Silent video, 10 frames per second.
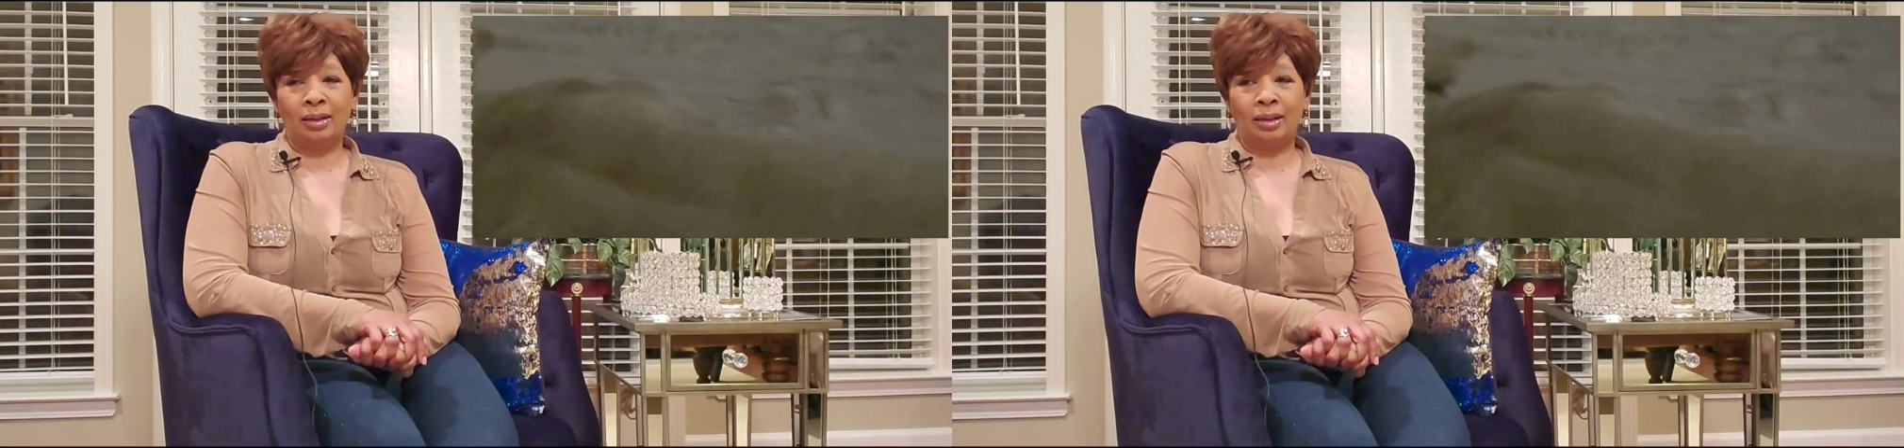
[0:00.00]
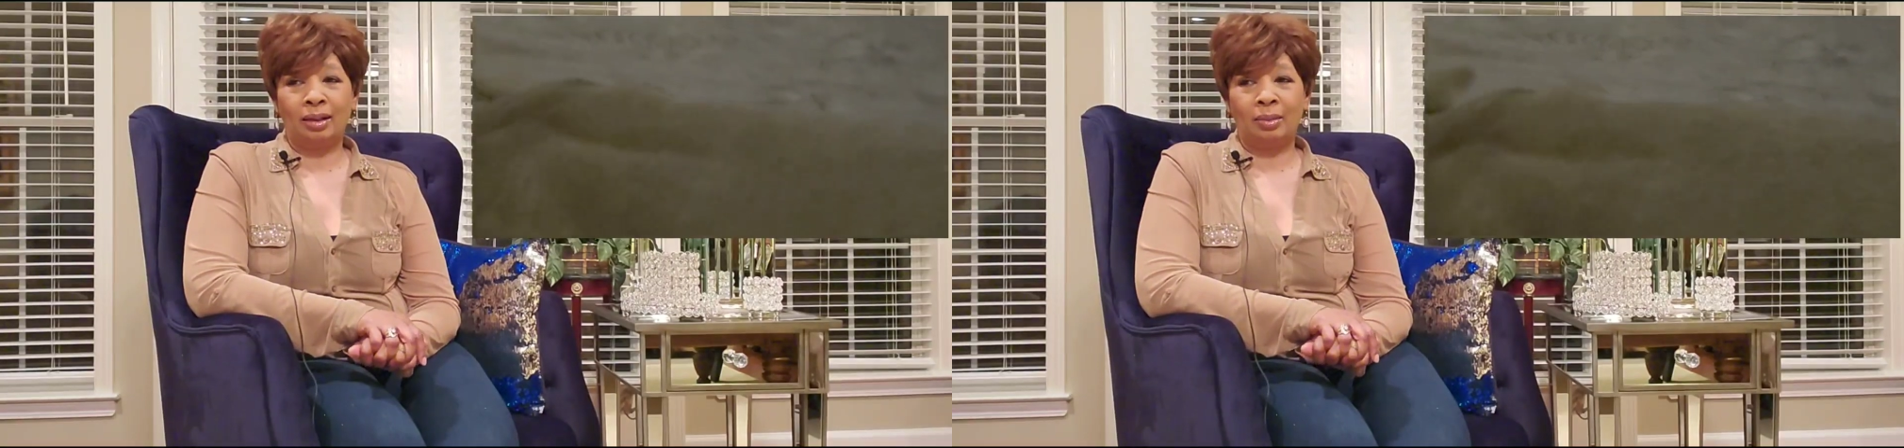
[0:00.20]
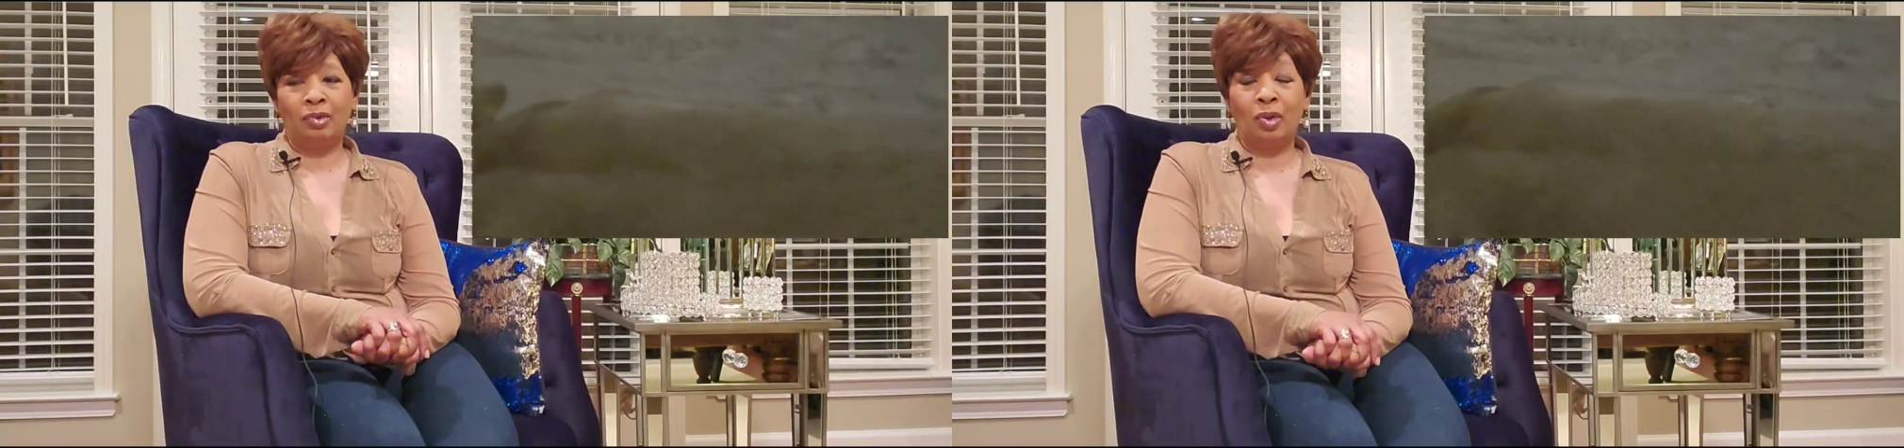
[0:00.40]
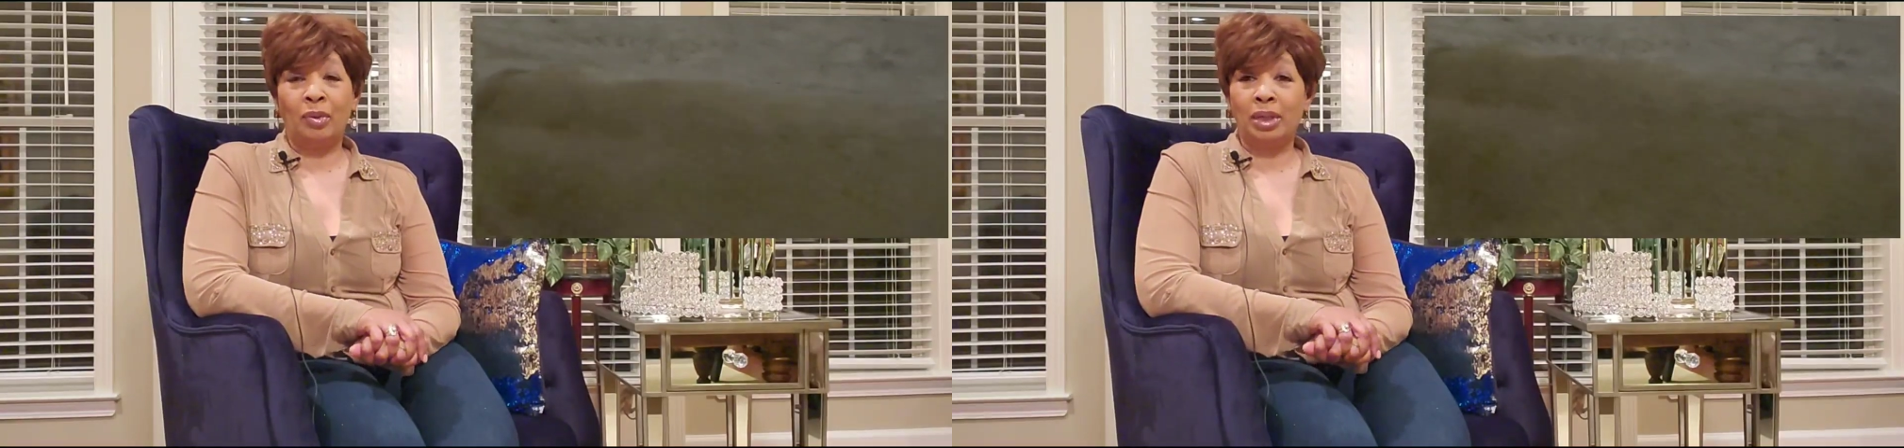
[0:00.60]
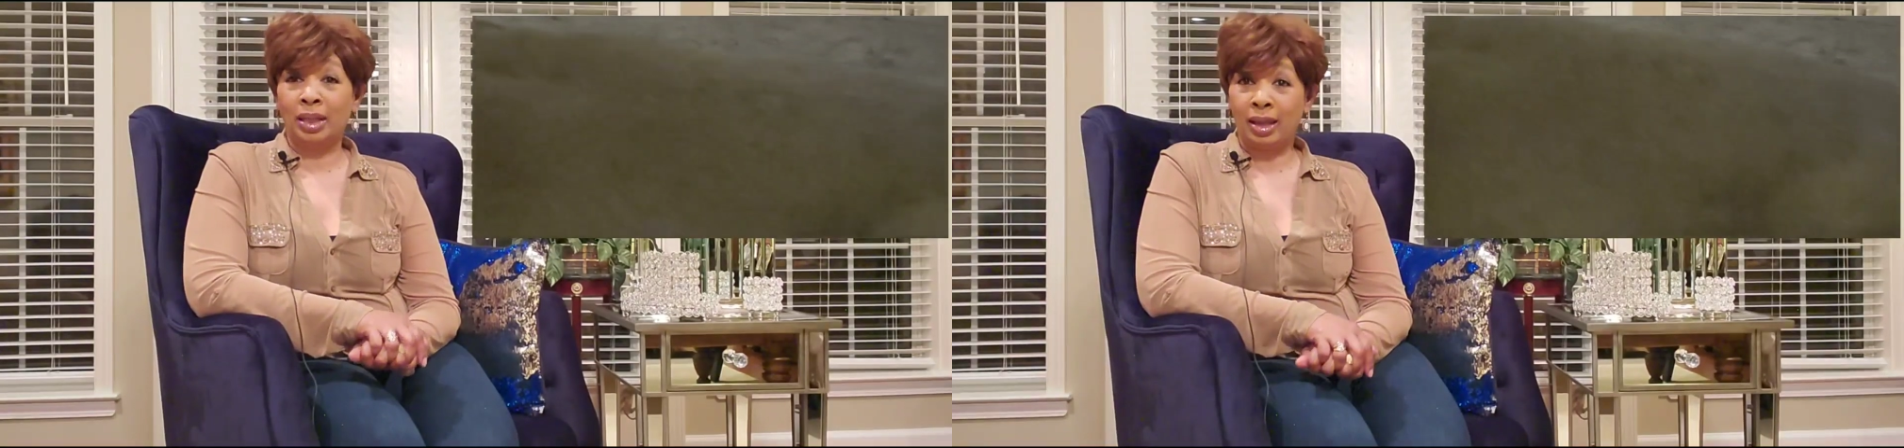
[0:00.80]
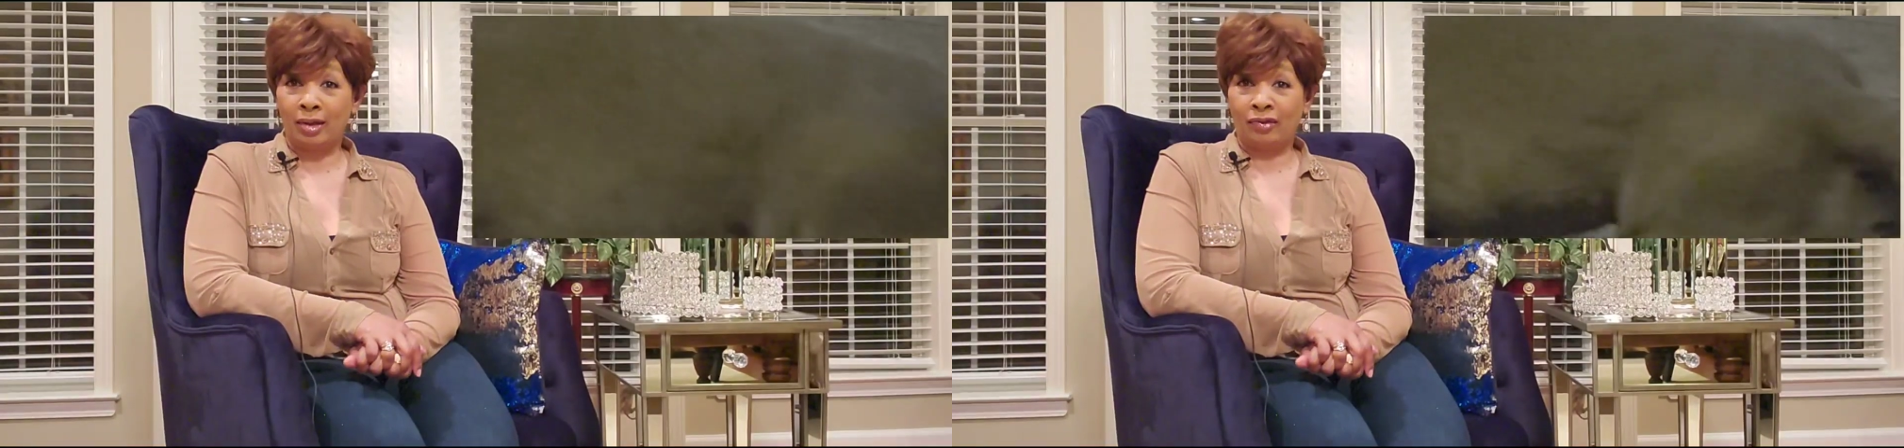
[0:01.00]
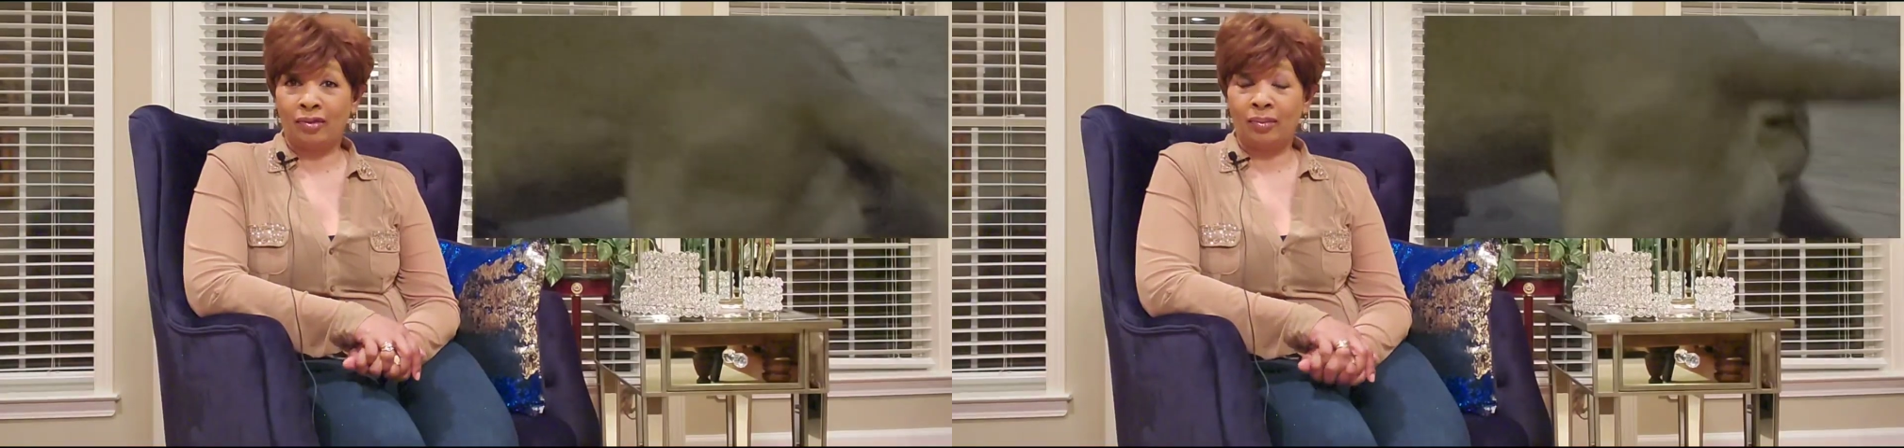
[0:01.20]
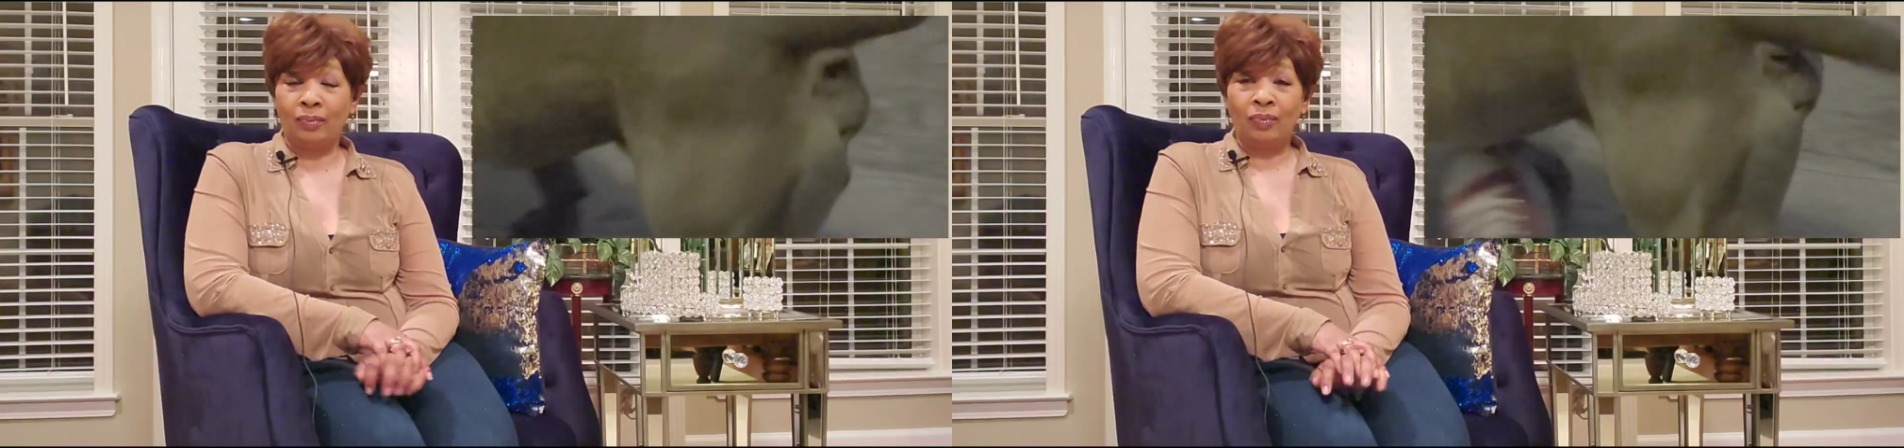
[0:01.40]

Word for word: um, before we left.